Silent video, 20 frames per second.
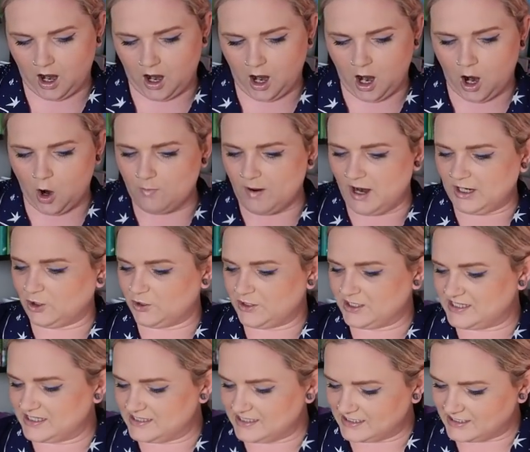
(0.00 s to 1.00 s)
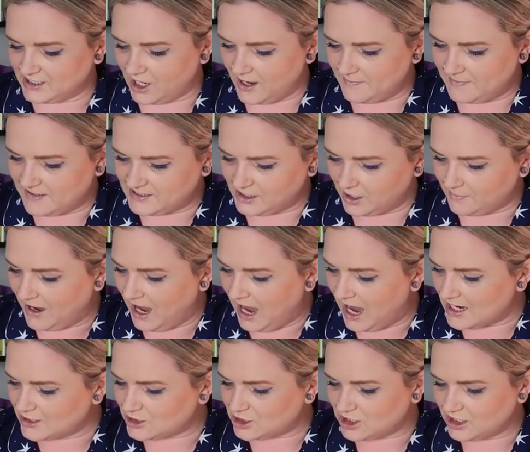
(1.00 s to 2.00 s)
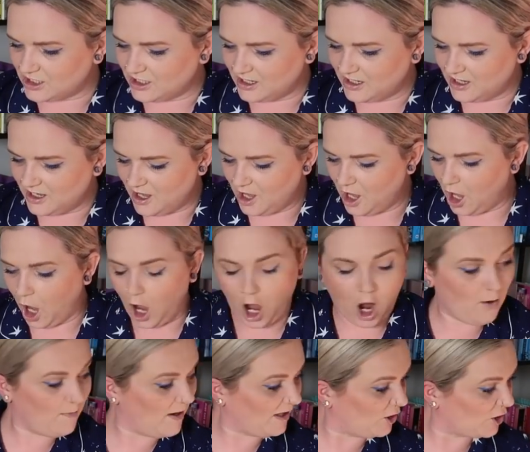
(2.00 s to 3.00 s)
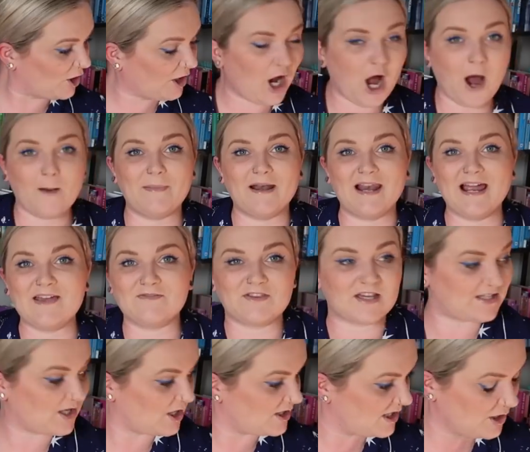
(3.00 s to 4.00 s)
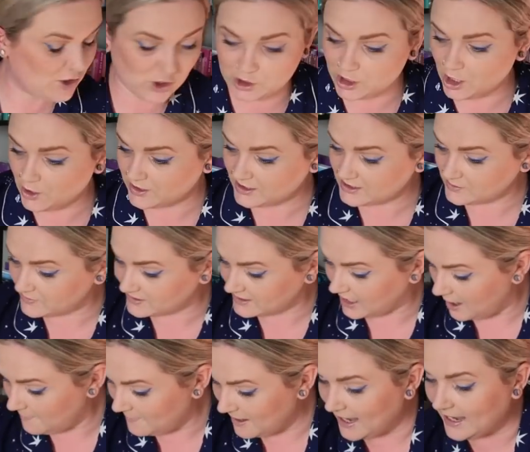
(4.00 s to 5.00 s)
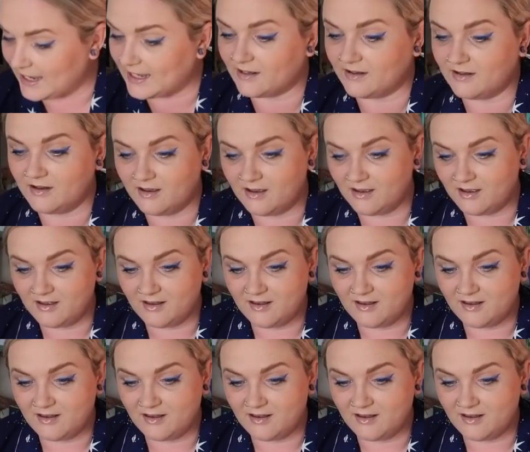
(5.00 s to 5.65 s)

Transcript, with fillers: Oh my God, this has excited me so much. Oh my God, I can't believe this. I did not know this was coming.